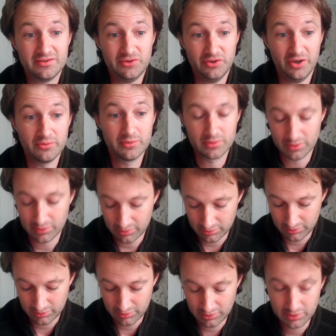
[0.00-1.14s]
You know?
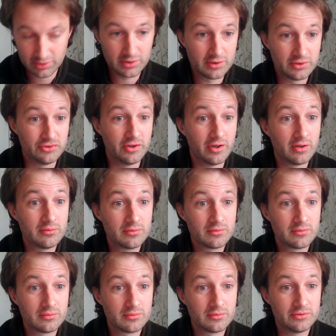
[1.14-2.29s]
You know?
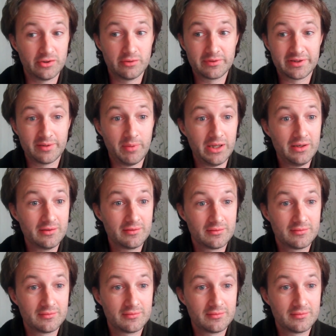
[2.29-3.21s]
You know what I mean?